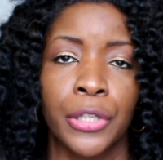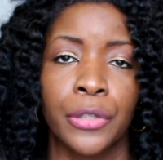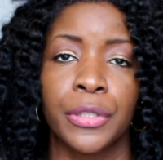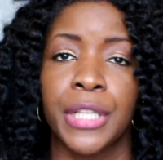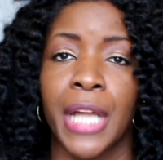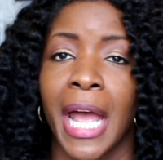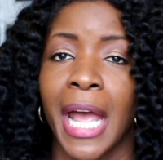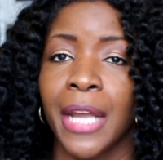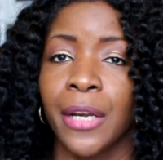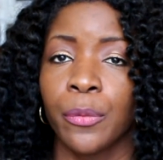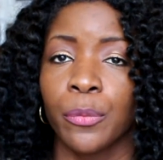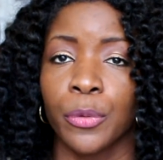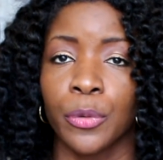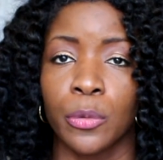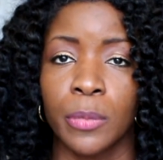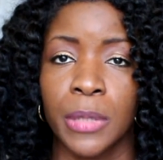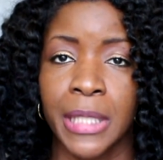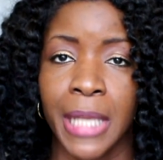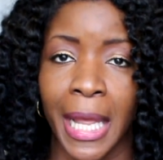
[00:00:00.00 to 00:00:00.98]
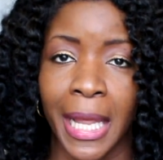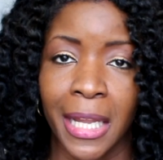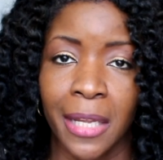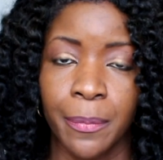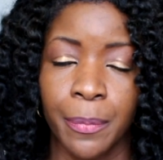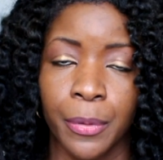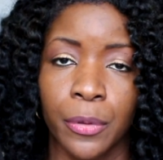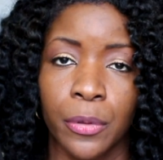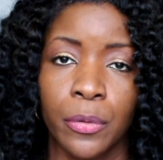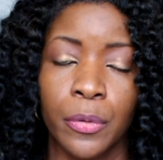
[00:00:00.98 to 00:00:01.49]
your dining room
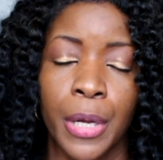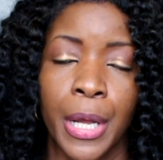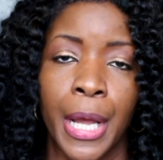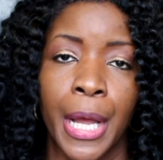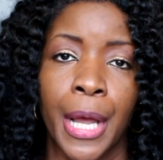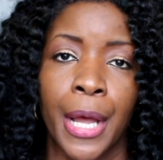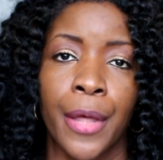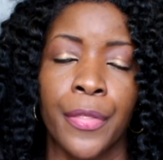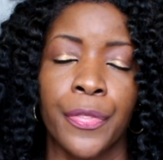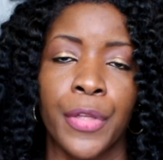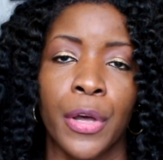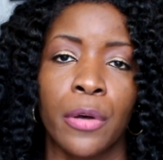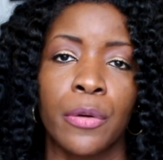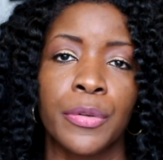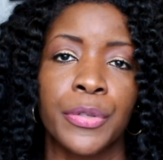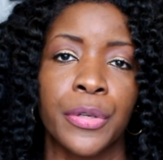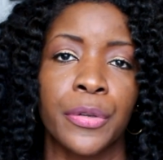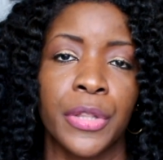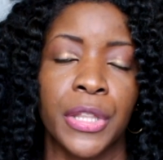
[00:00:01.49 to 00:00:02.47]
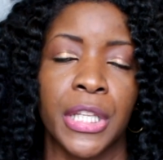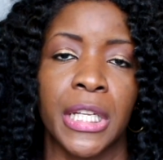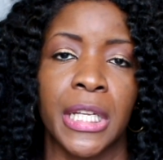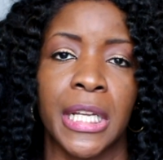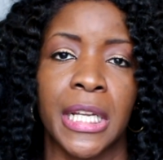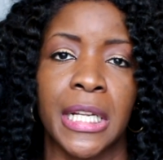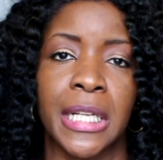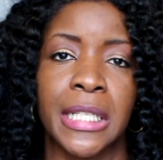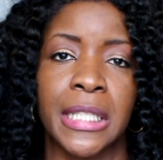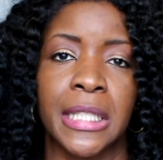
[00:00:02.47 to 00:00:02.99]
table. Those are
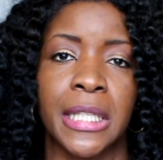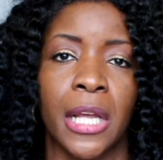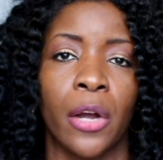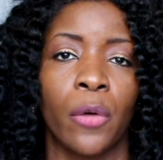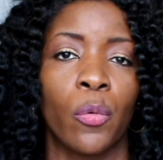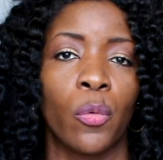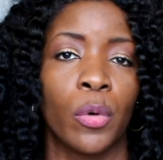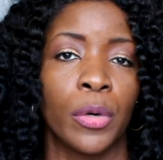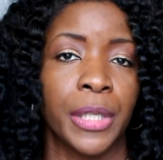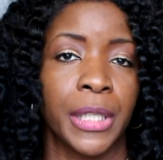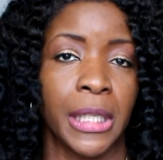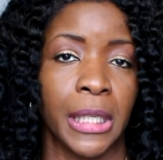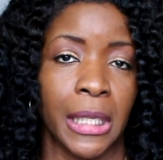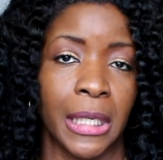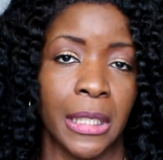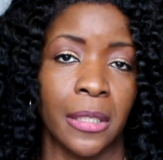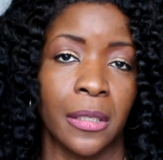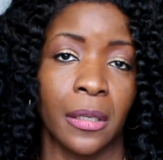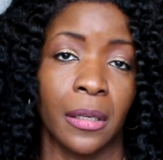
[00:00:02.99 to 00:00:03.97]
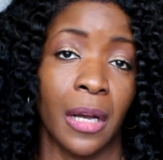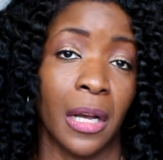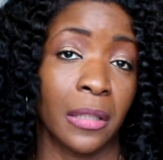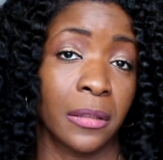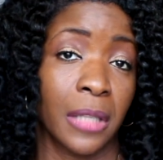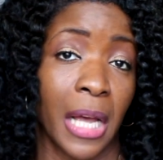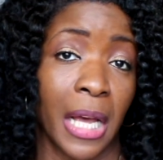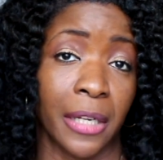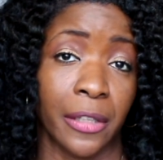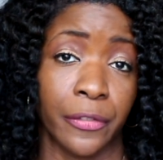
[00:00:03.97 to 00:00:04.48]
things that will get a
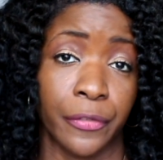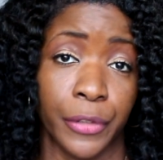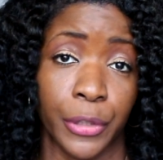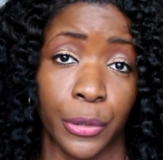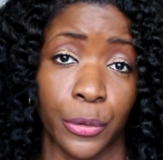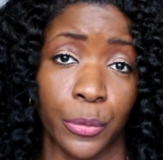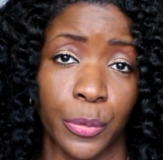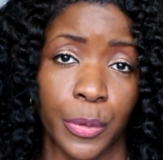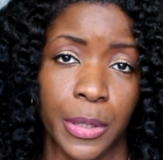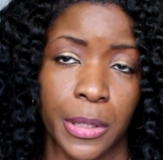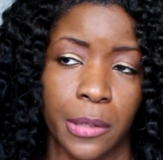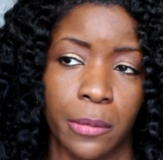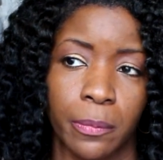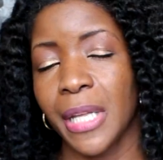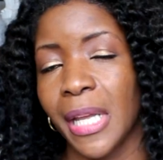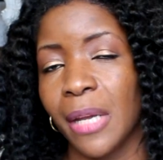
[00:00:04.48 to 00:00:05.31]
lot of use.